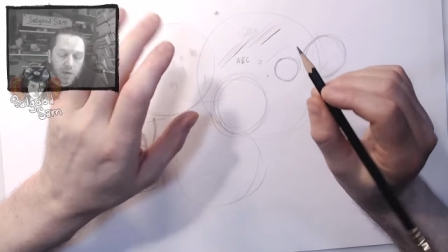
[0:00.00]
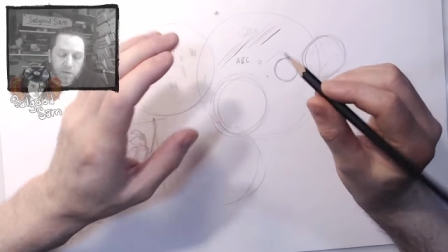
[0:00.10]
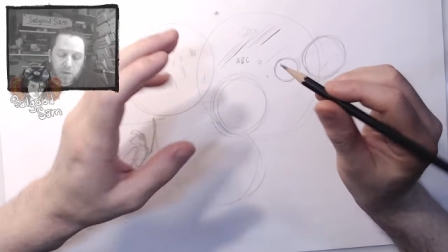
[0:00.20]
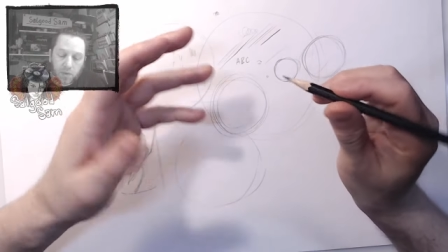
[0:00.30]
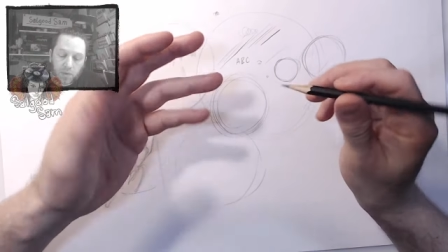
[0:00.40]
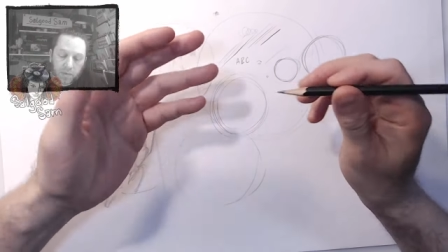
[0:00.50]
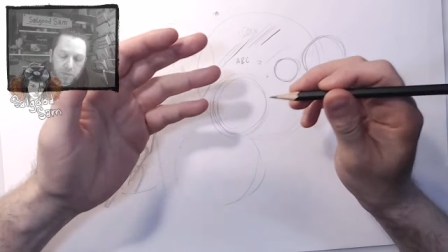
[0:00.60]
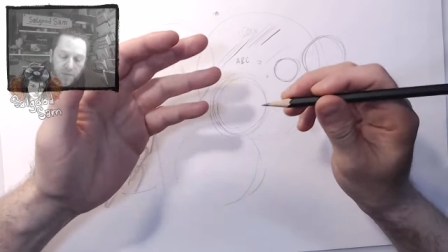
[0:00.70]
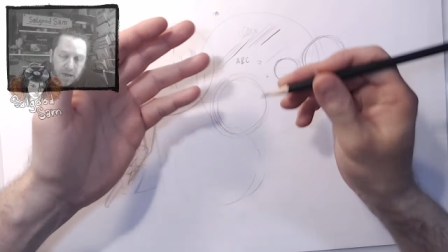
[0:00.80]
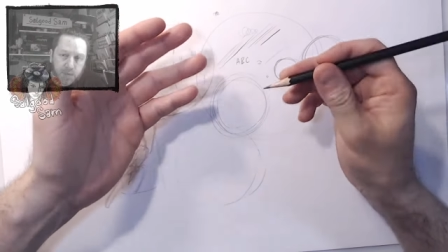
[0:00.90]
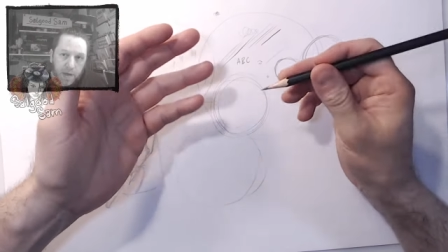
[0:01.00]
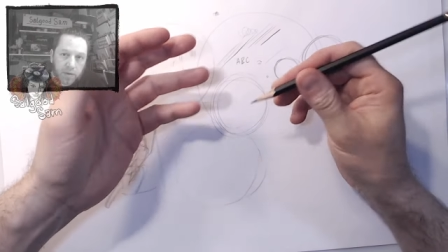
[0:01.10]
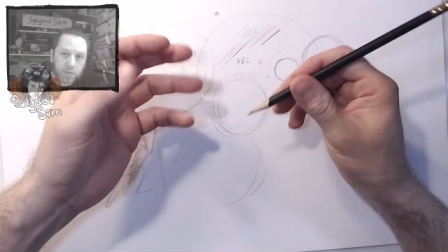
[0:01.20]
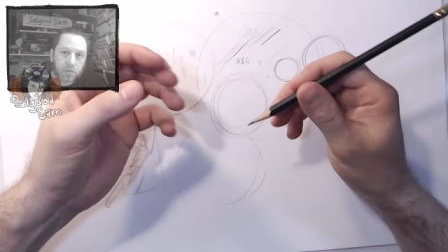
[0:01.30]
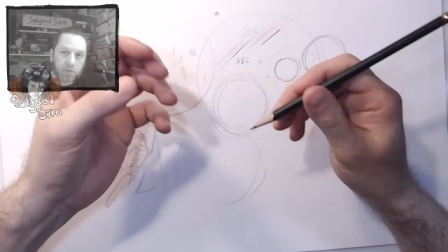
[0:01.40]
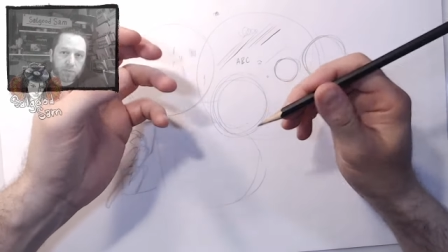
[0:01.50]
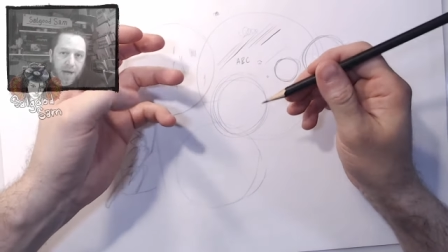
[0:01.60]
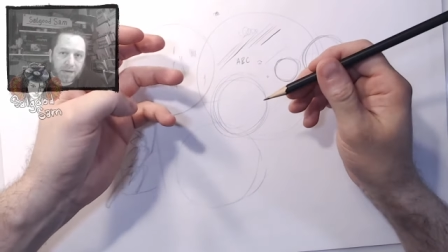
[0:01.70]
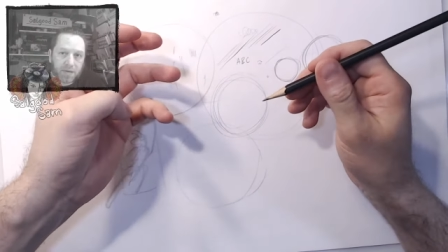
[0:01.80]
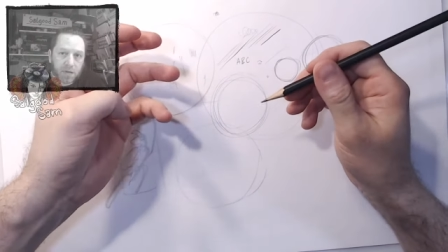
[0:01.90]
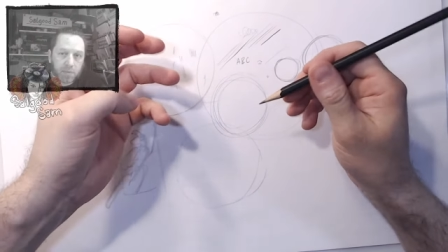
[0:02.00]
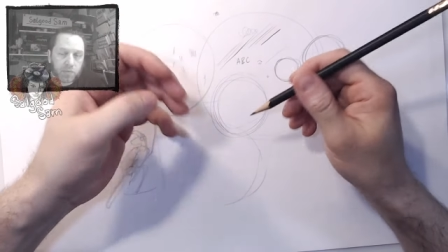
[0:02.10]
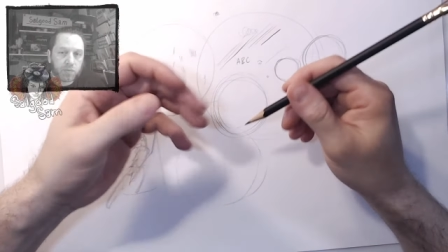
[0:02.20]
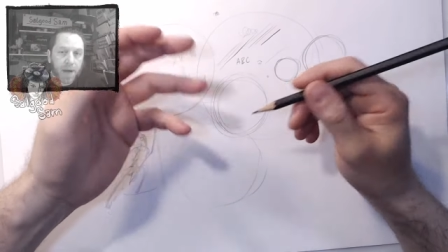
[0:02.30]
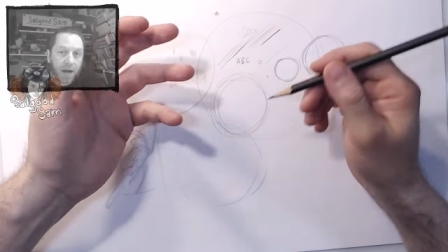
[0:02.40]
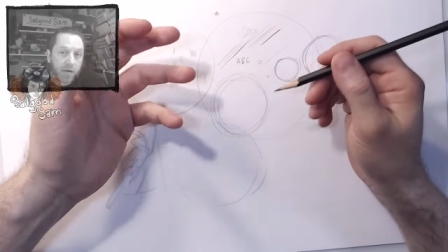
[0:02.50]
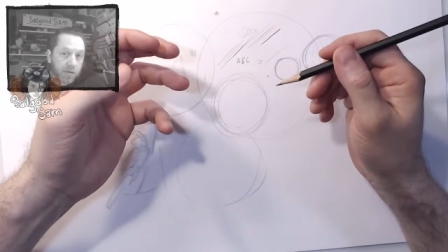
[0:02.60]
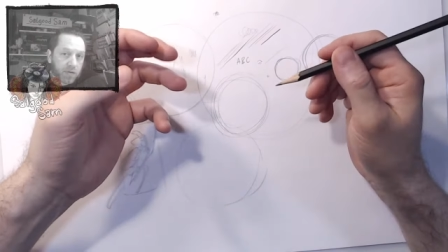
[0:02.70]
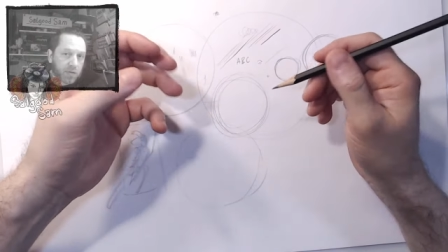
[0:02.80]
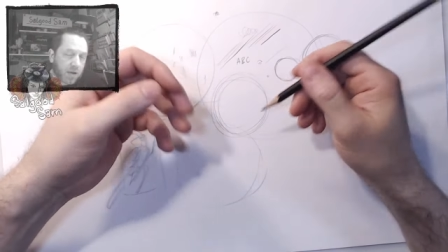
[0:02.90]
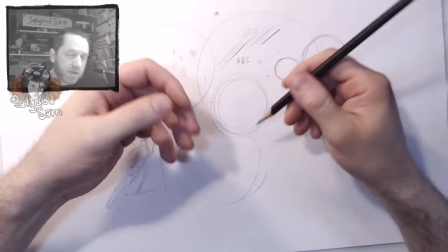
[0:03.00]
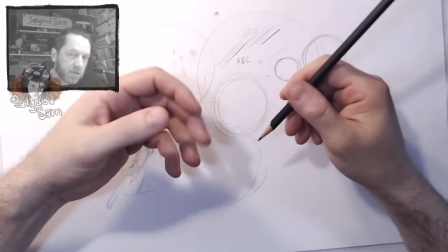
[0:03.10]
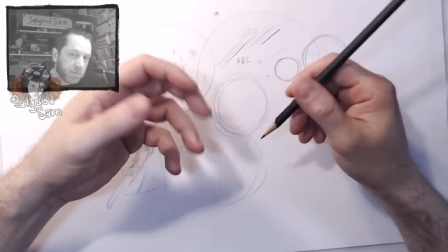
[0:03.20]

So think about it, practice some, do pattern exercises and